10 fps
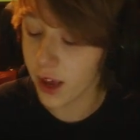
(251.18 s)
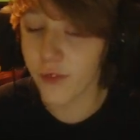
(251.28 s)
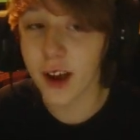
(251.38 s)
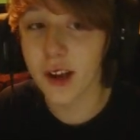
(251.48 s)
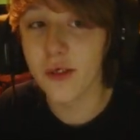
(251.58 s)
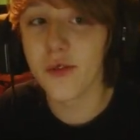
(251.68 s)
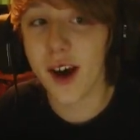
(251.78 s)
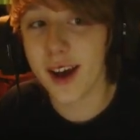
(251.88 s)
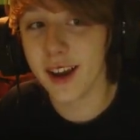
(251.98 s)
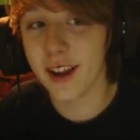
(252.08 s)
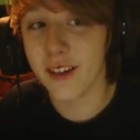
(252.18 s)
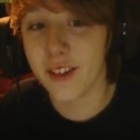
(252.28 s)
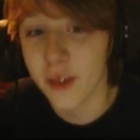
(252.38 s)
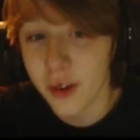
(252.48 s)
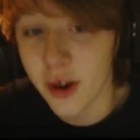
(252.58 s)
can find any.
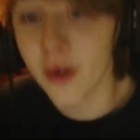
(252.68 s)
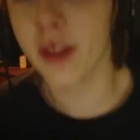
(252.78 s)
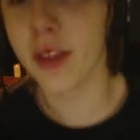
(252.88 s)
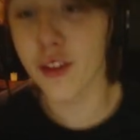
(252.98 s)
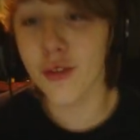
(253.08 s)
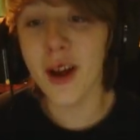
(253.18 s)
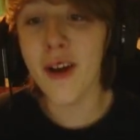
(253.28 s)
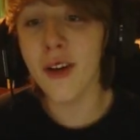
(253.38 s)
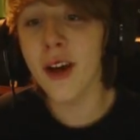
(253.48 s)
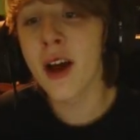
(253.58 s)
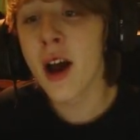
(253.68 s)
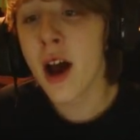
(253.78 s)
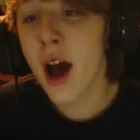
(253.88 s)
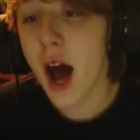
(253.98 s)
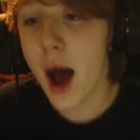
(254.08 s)
So you know what? This round,
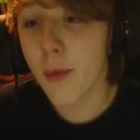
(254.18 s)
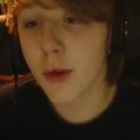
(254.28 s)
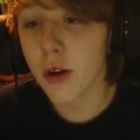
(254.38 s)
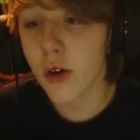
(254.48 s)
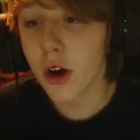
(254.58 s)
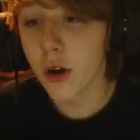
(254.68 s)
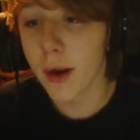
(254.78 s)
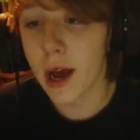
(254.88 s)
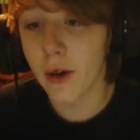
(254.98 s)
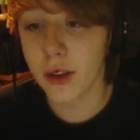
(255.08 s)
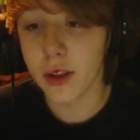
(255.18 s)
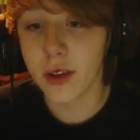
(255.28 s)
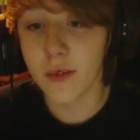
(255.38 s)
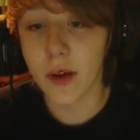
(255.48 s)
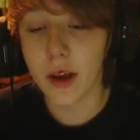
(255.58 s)
I'm gonna look around and see
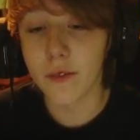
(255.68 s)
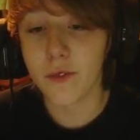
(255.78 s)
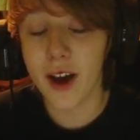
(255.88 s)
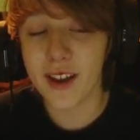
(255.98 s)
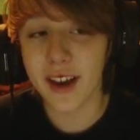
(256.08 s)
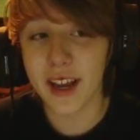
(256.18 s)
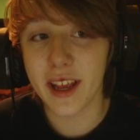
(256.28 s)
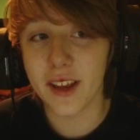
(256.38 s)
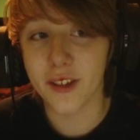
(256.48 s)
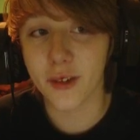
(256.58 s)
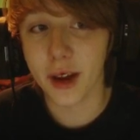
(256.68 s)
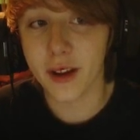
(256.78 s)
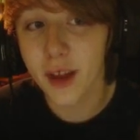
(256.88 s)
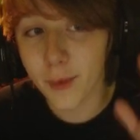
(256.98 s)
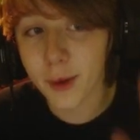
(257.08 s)
if I can find any Easter eggs.
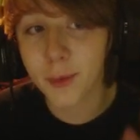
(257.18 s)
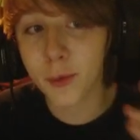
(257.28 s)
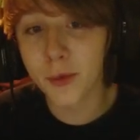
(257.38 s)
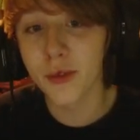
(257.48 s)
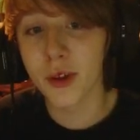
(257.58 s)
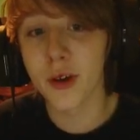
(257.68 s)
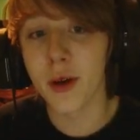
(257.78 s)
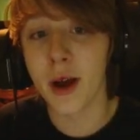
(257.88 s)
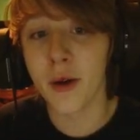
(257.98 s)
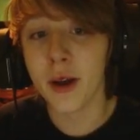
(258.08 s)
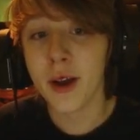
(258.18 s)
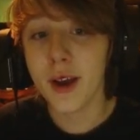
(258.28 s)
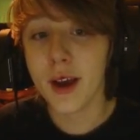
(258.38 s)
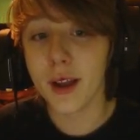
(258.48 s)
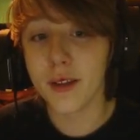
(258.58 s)
I'm gonna purposely go out
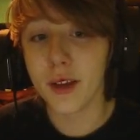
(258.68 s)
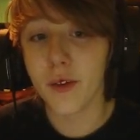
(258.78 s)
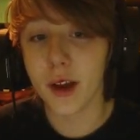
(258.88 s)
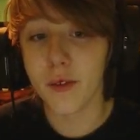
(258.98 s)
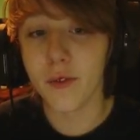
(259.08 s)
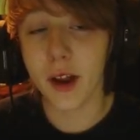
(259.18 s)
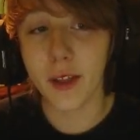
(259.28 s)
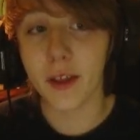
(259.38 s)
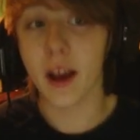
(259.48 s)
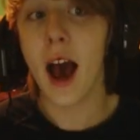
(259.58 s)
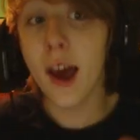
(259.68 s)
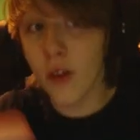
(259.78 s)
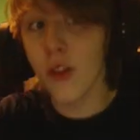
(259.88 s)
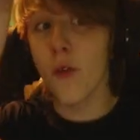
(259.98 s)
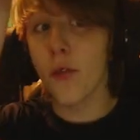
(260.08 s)
and see if I can find anything. I don't
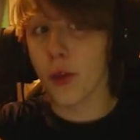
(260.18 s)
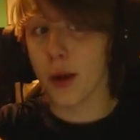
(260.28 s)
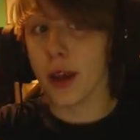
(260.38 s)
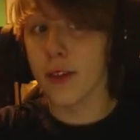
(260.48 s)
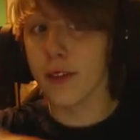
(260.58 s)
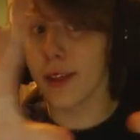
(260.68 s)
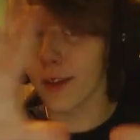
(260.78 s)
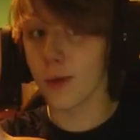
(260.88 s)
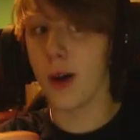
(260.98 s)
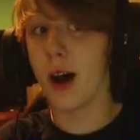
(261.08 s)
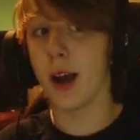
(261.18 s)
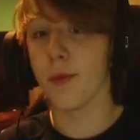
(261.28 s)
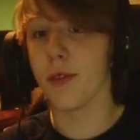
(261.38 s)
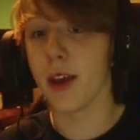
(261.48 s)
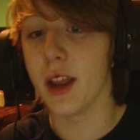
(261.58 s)
know if there is. That's why I'm
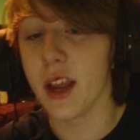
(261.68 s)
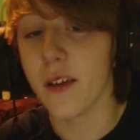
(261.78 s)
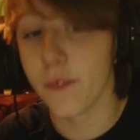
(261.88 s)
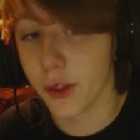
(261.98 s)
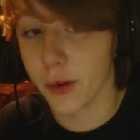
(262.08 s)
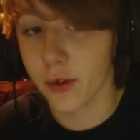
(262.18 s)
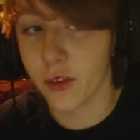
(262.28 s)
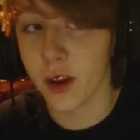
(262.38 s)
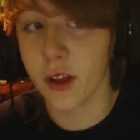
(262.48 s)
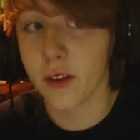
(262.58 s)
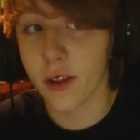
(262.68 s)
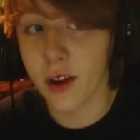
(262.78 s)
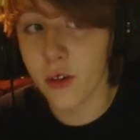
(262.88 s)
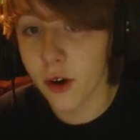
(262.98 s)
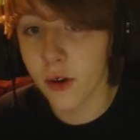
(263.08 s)
saying if there is any, because I
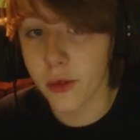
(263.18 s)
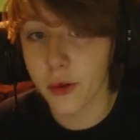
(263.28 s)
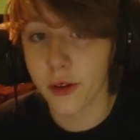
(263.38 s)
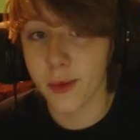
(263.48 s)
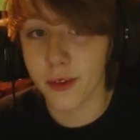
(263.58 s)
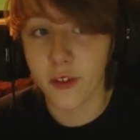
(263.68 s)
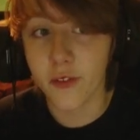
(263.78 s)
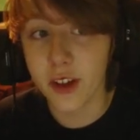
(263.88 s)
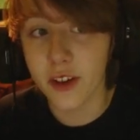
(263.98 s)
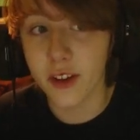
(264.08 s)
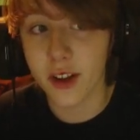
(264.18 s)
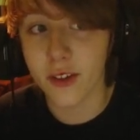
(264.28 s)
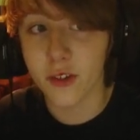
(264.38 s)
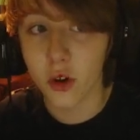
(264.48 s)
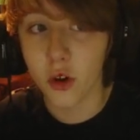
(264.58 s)
don't know if there is myself. Nixon
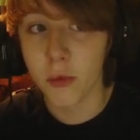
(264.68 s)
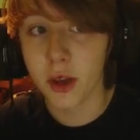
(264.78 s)
hasn't told me